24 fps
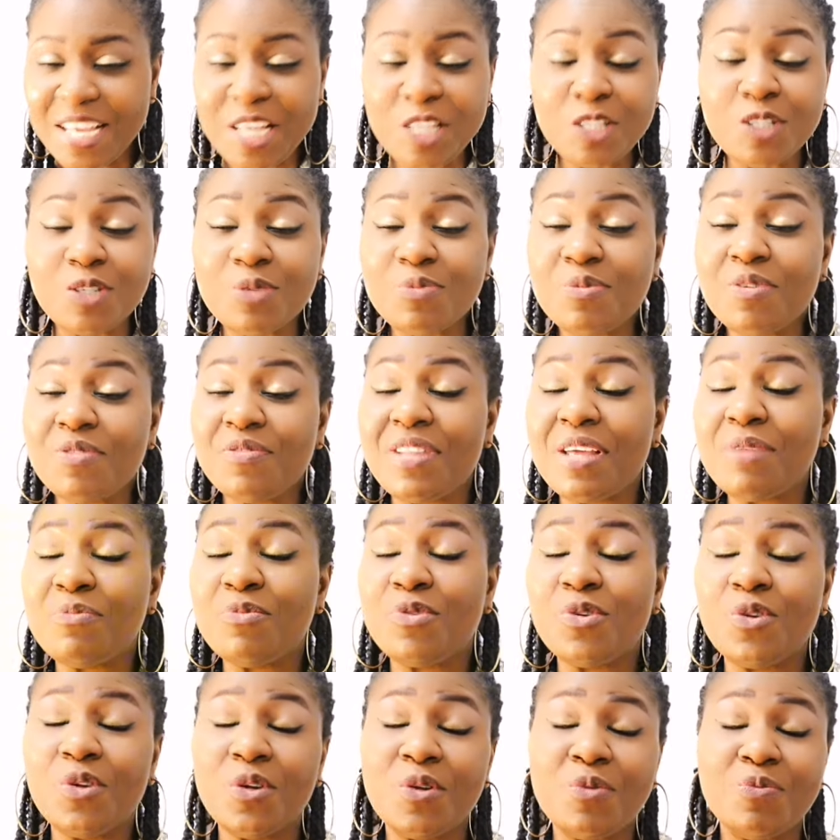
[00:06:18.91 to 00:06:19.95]
Some of them
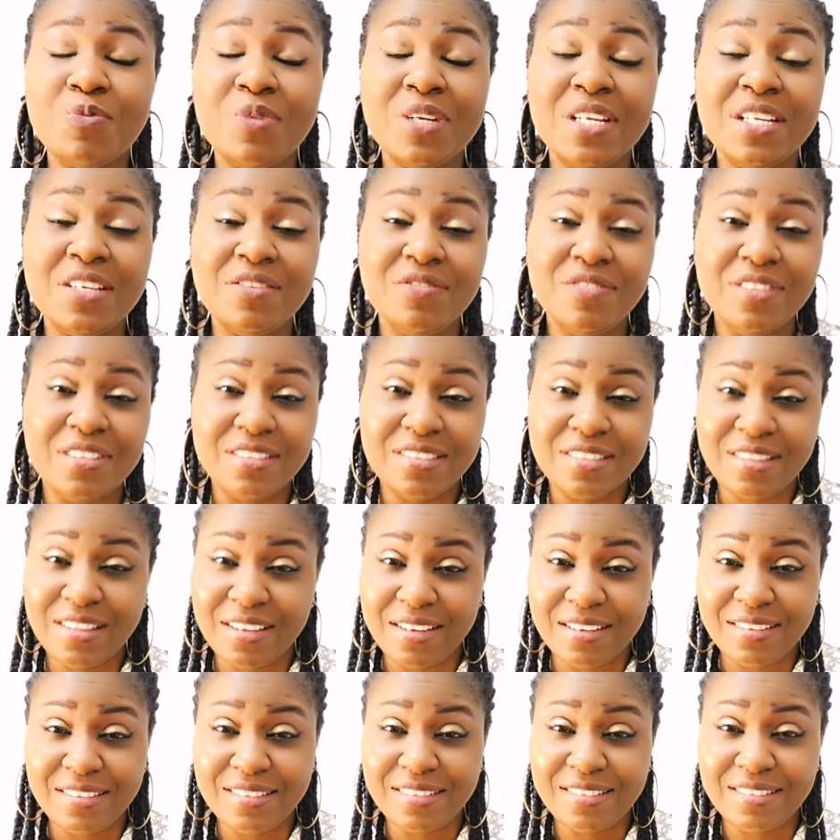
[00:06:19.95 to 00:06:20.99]
do not believe these
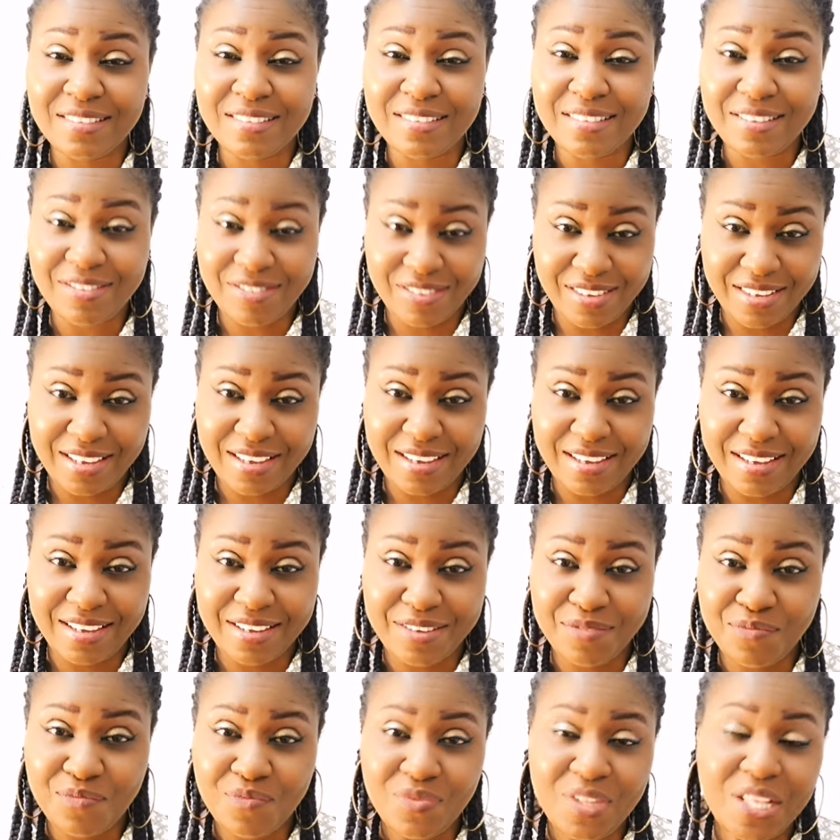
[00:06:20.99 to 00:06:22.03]
things,
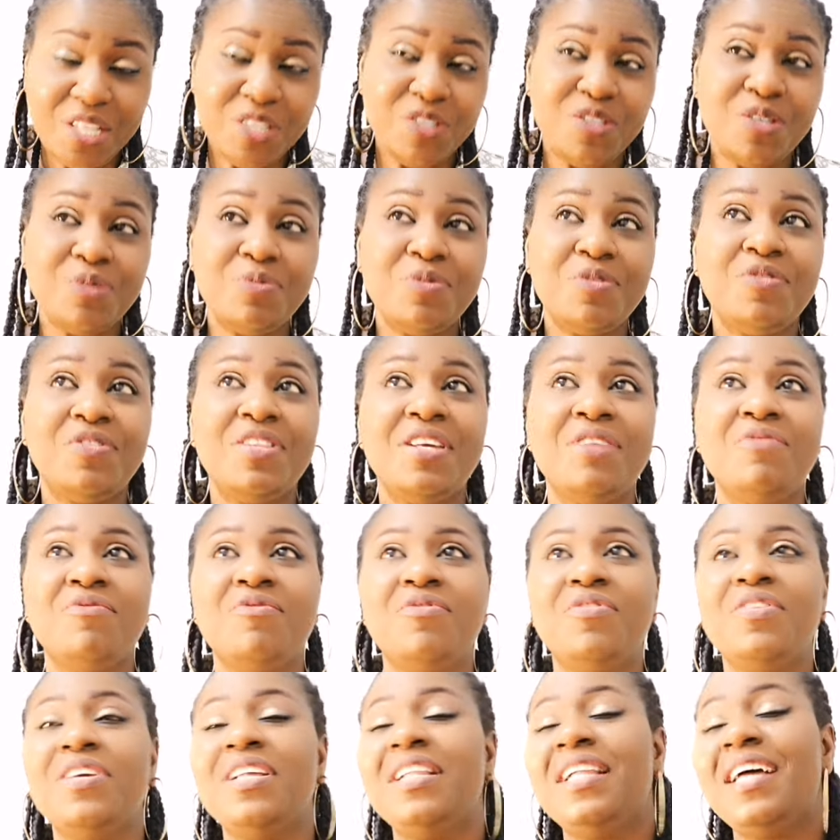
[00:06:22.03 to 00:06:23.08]
okay? Some of them
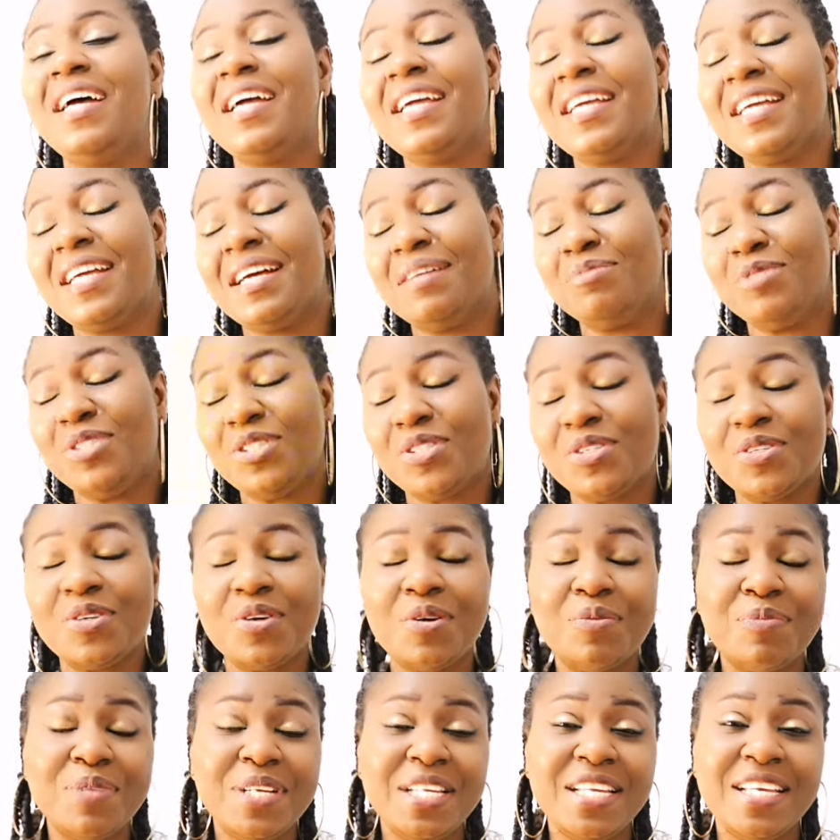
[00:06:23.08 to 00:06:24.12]
feel like I'm just
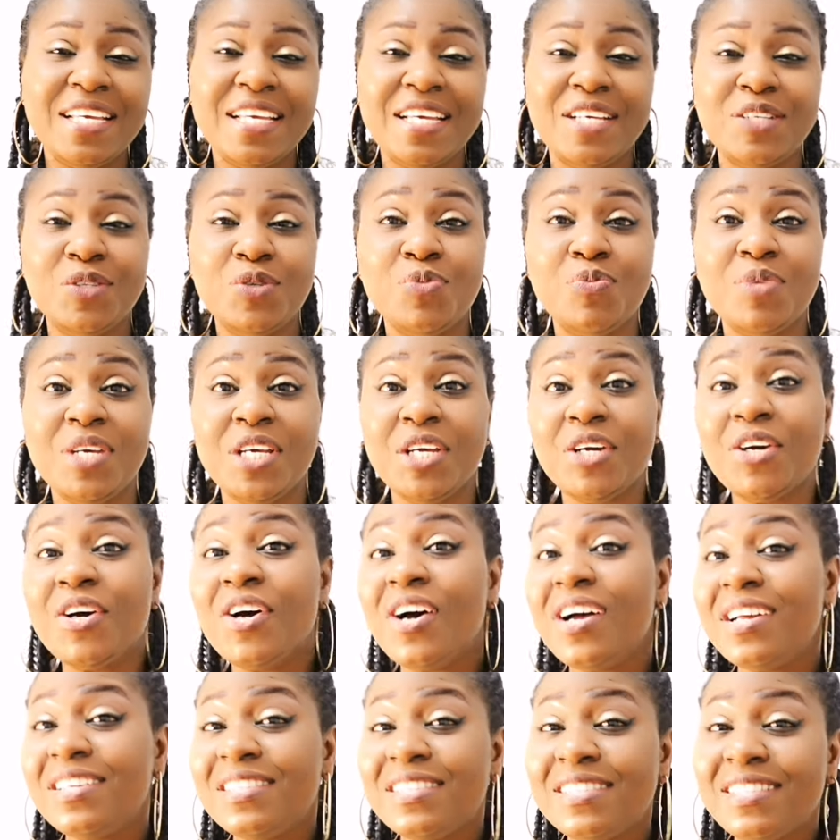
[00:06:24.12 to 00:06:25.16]
coming here to make
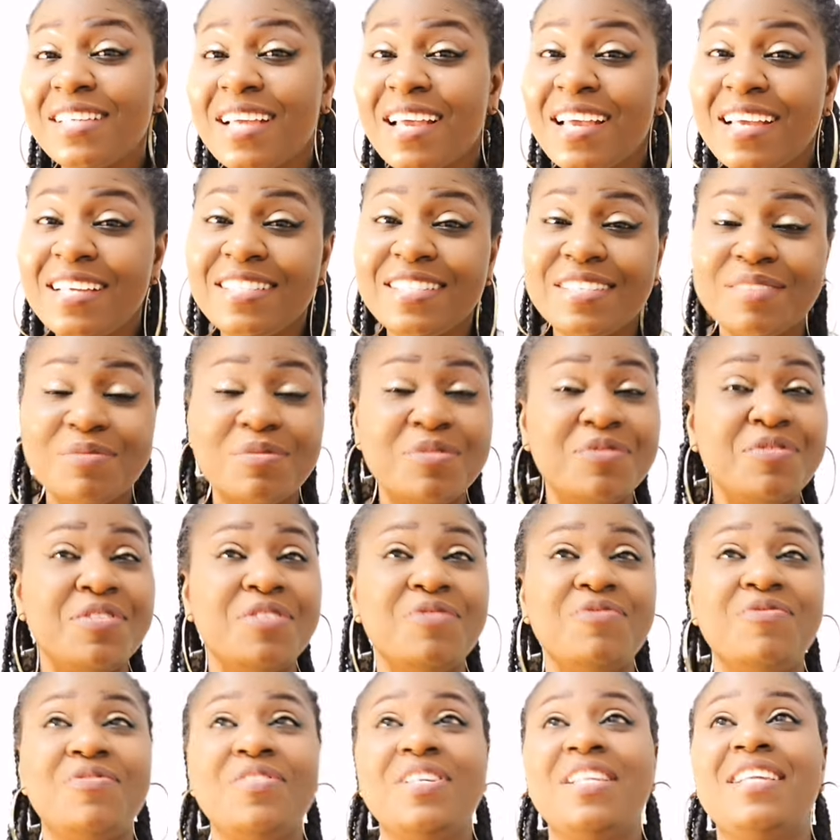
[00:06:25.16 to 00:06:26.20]
content. Some of
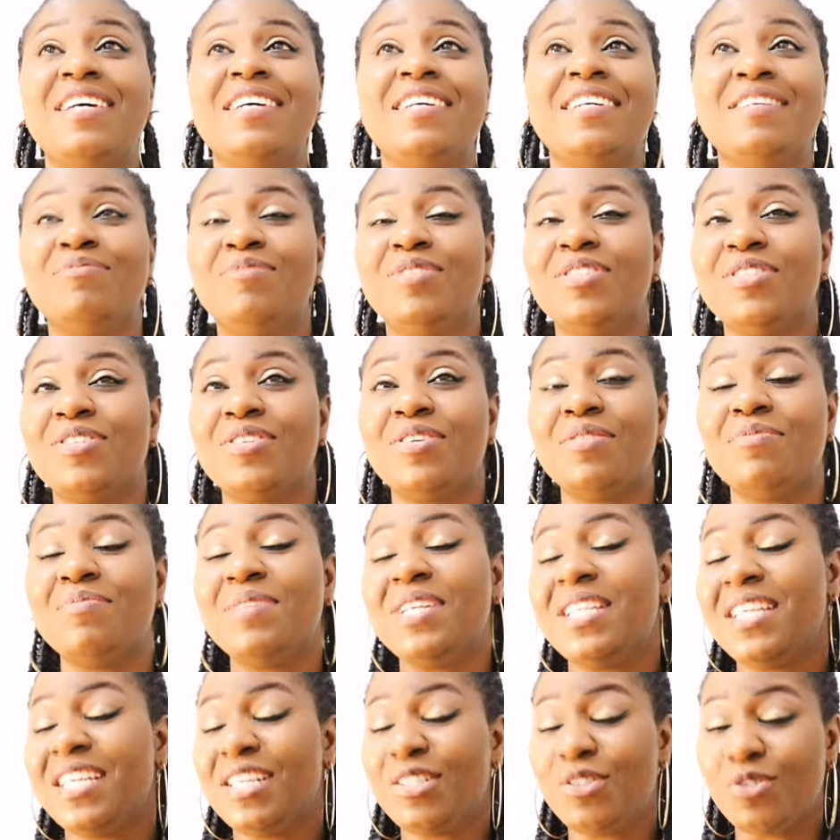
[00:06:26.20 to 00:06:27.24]
them feel like I'm just
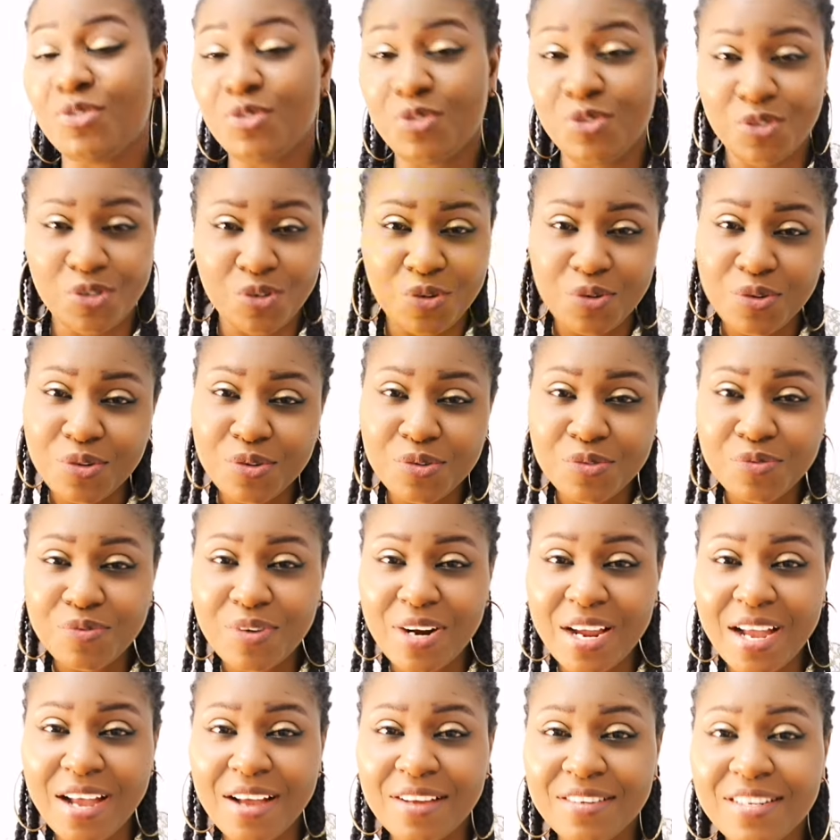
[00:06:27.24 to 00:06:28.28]
coming here to joke
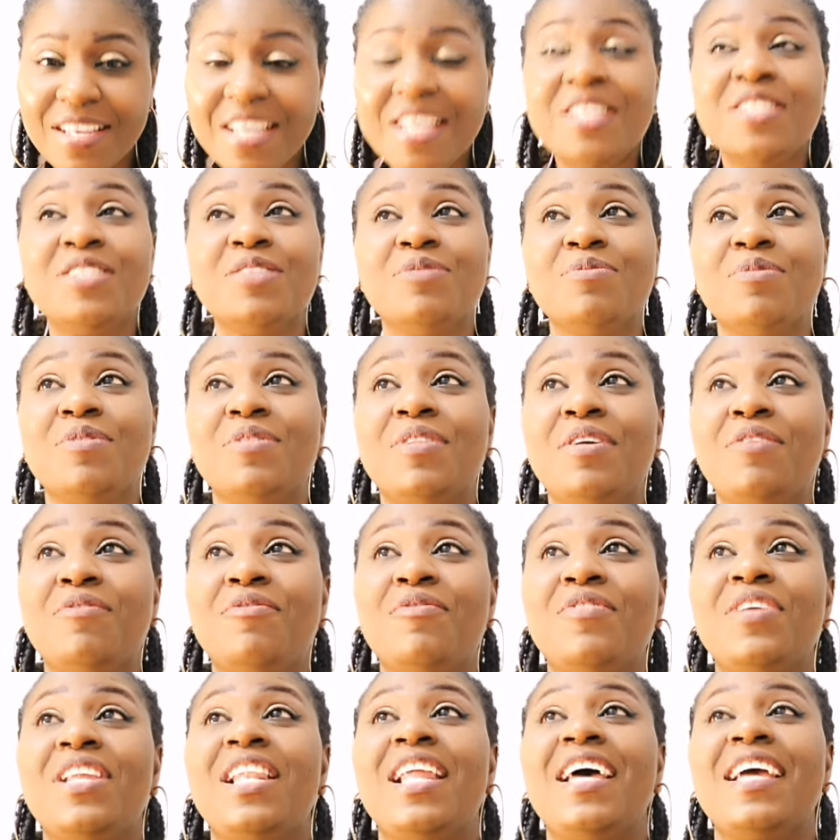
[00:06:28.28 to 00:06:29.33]
around. Some of them
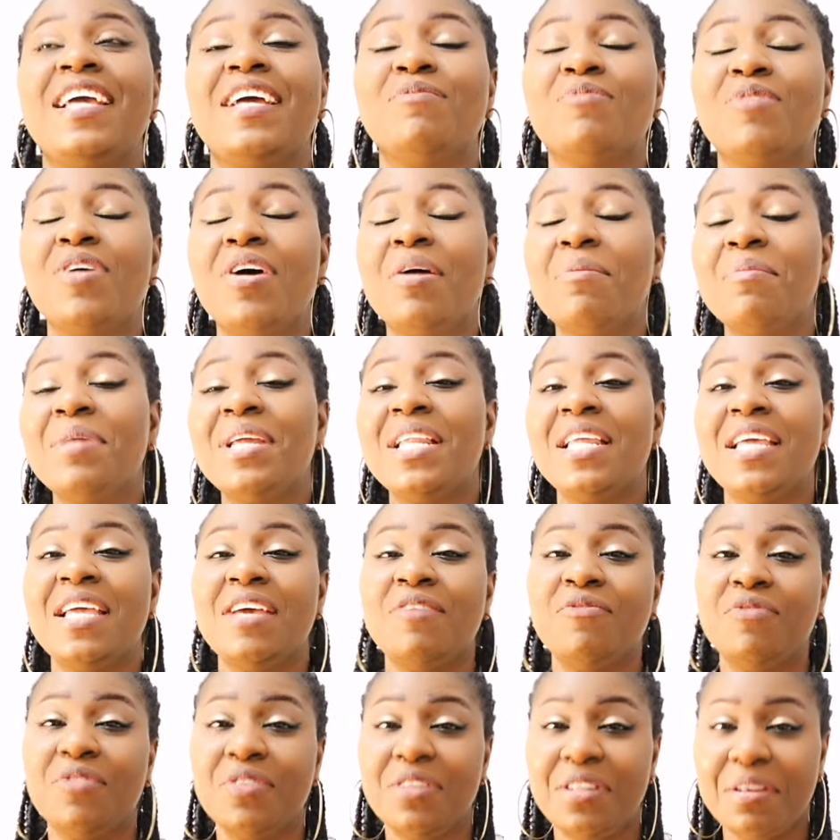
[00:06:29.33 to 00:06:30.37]
feel like I'm coming here
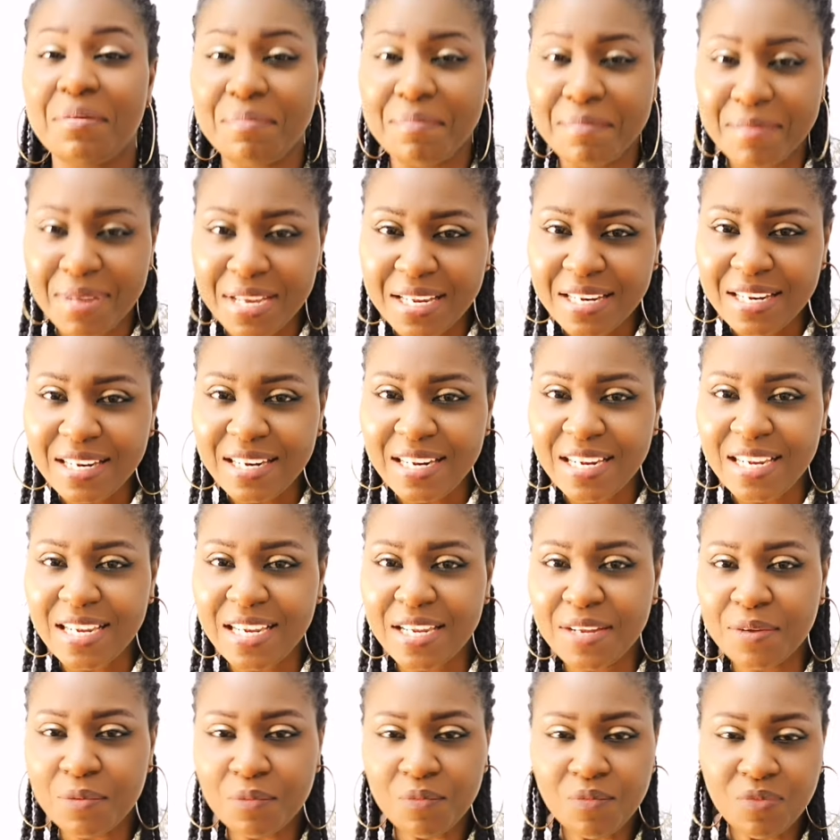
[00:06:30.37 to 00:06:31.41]
for the
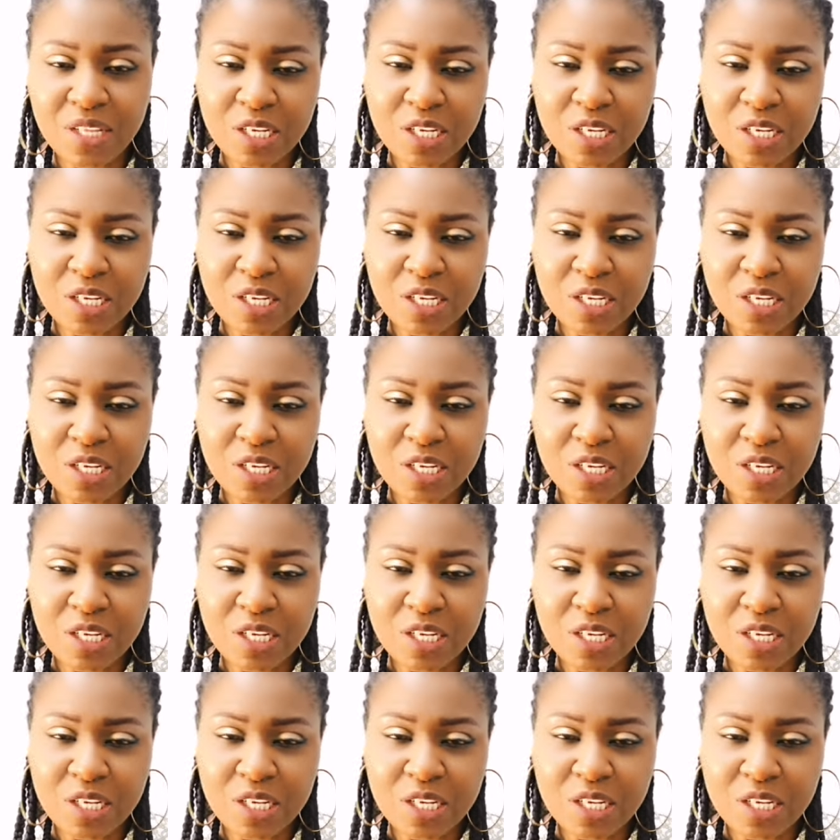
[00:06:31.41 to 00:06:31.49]
money.